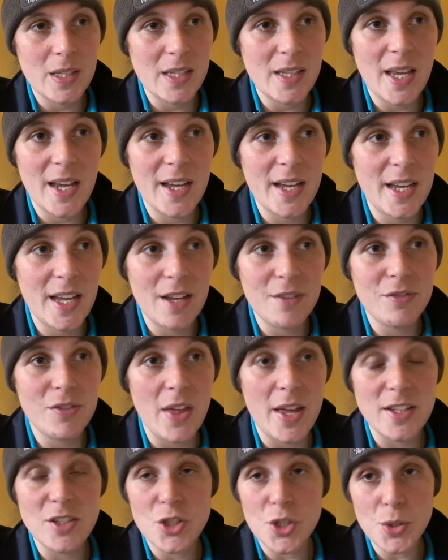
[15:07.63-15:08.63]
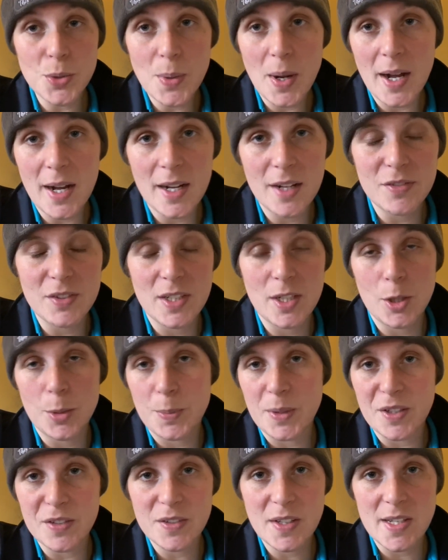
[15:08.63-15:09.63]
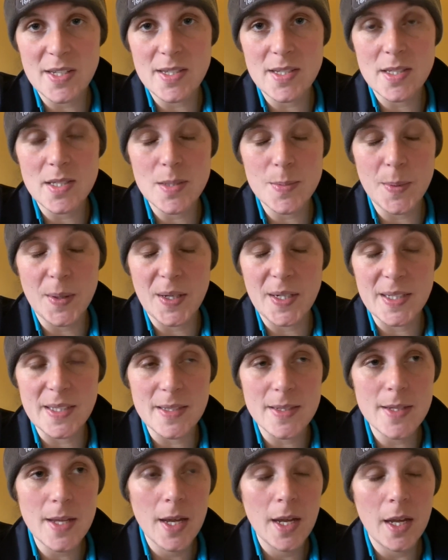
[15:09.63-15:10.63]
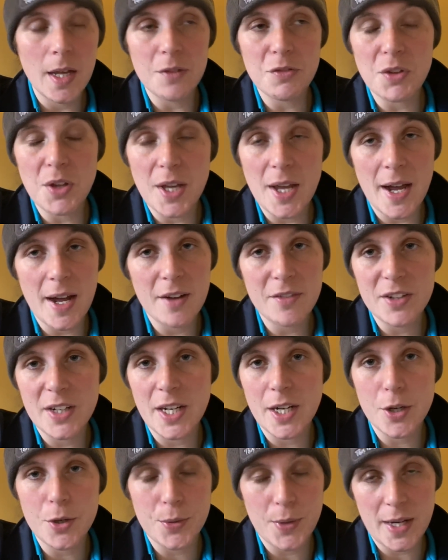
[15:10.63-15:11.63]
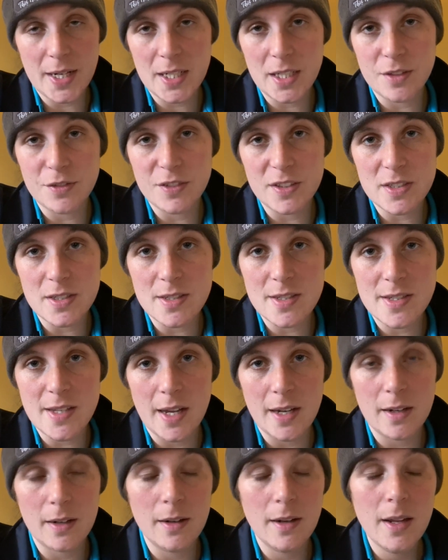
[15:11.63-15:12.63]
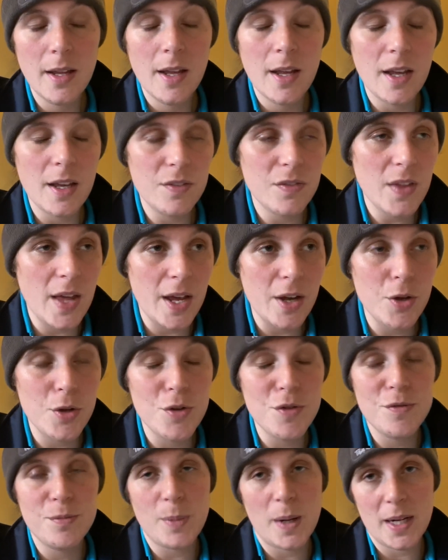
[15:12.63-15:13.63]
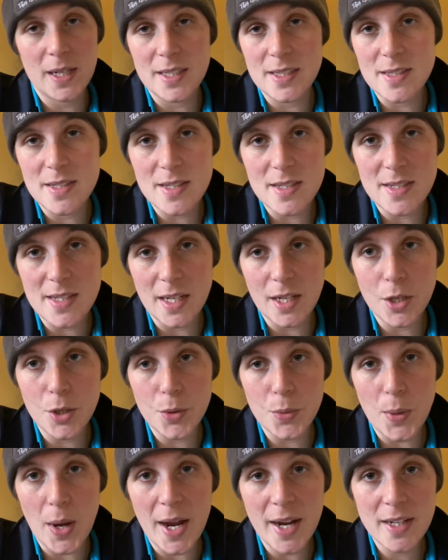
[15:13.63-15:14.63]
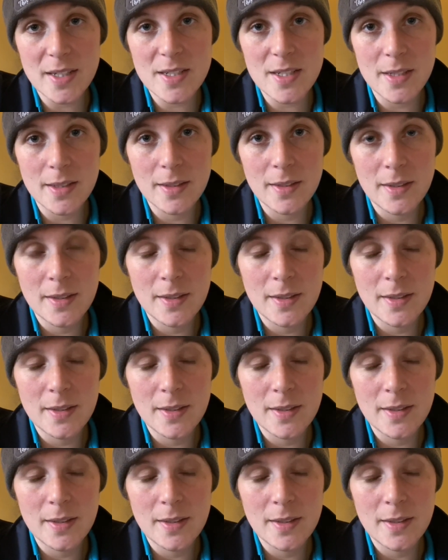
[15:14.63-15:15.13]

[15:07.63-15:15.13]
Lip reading: if they do have a little bit of kissing spines, if they have an incorrectly fitted saddle, if their hoof balance is incorrect.